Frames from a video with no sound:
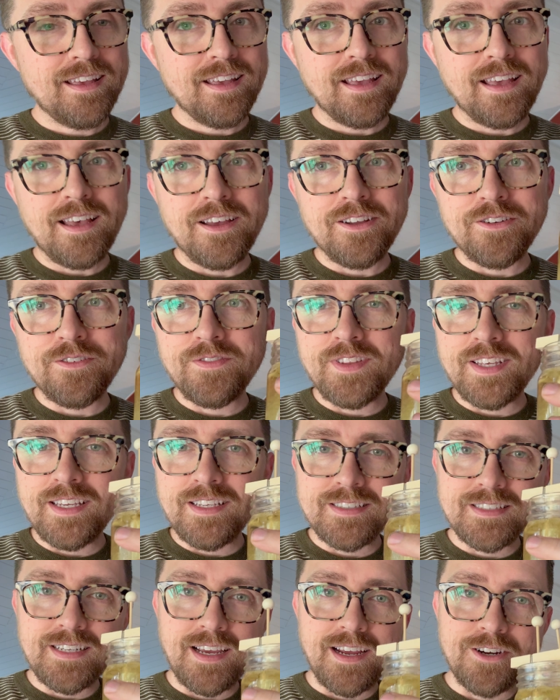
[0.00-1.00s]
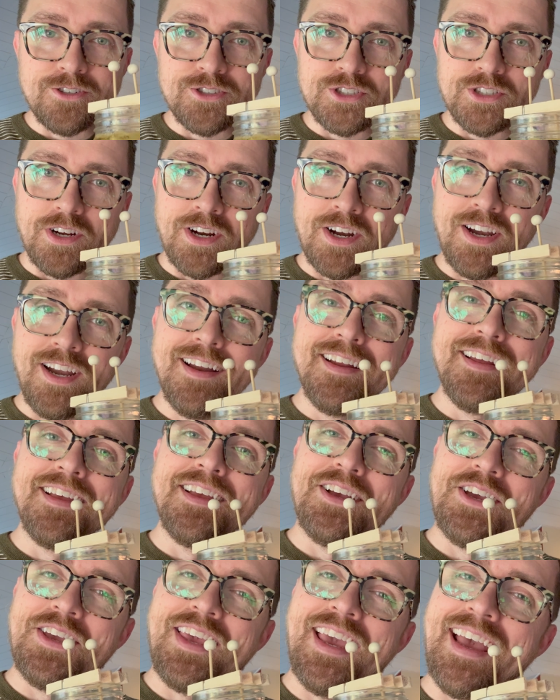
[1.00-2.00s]
out of the entire jar.
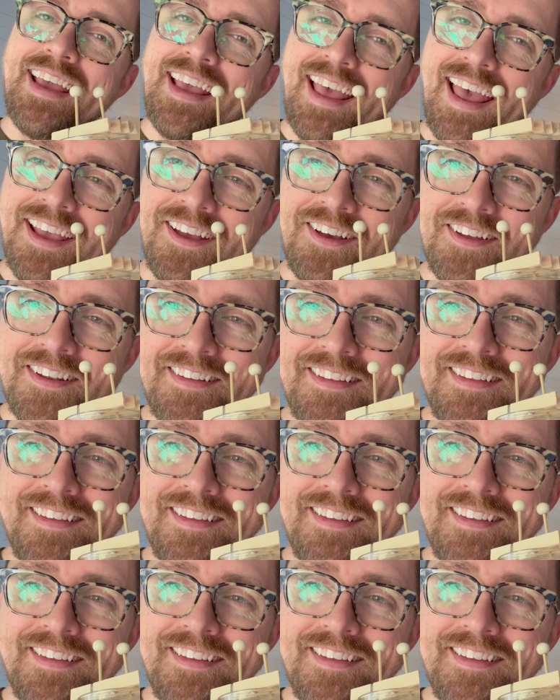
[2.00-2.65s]
Okay, hang on.